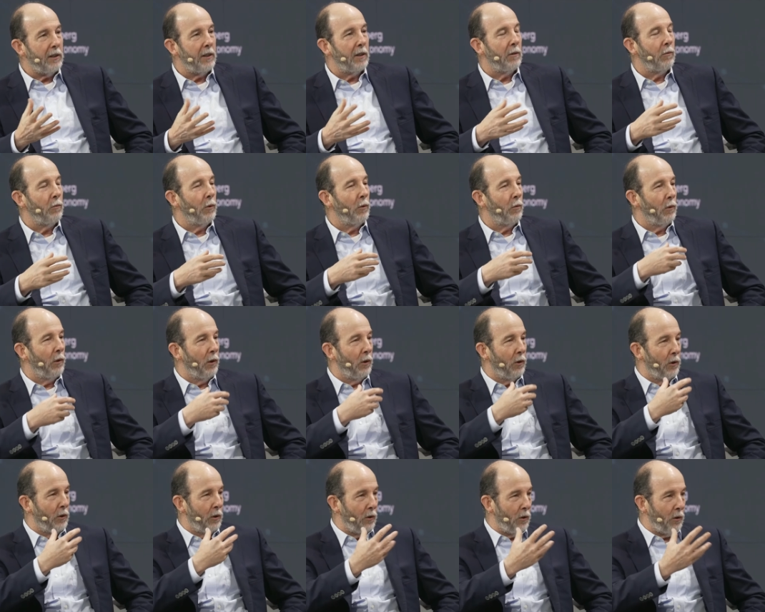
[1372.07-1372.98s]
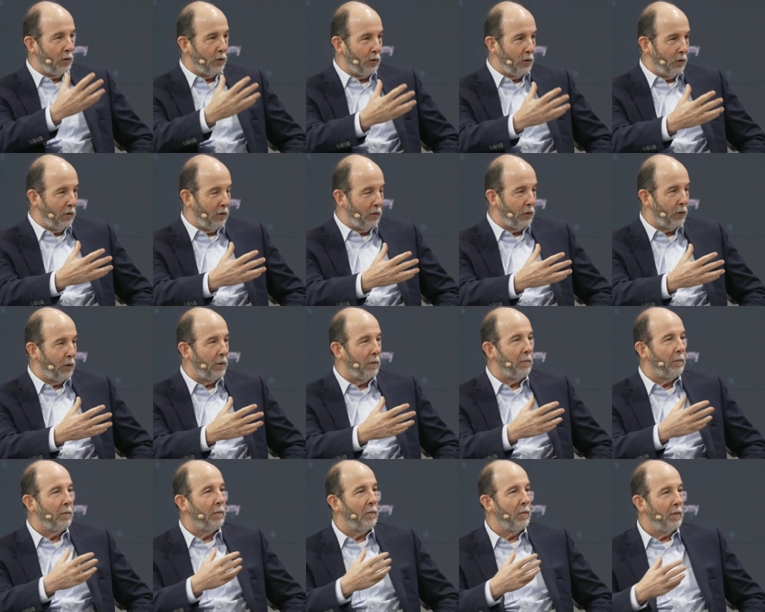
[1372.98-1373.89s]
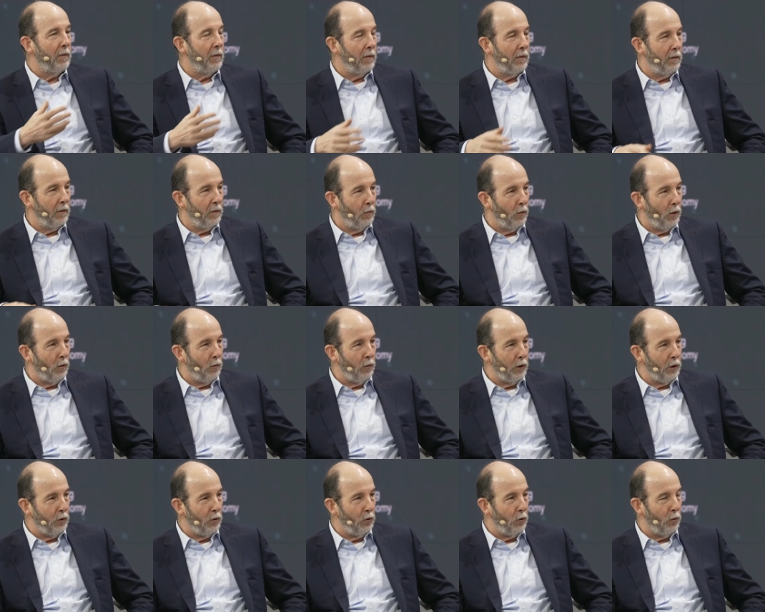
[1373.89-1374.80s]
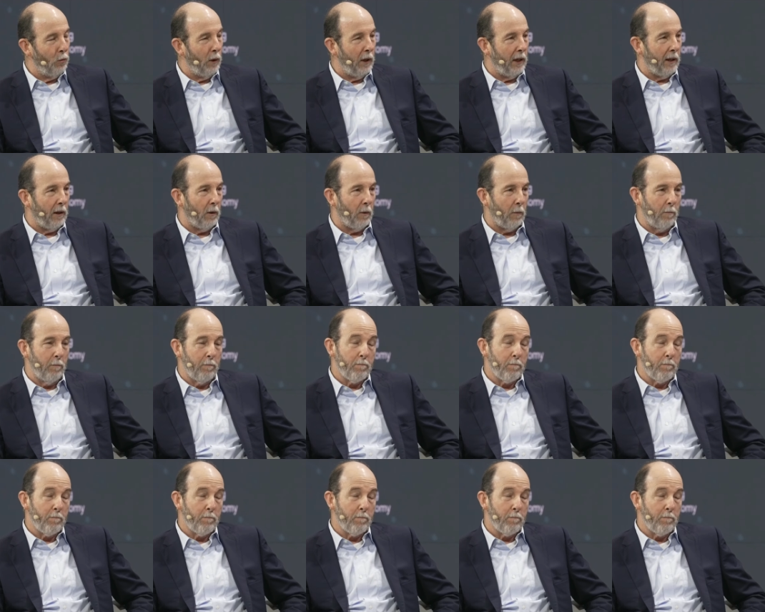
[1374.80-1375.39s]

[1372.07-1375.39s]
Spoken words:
and we will learn also from what we do well.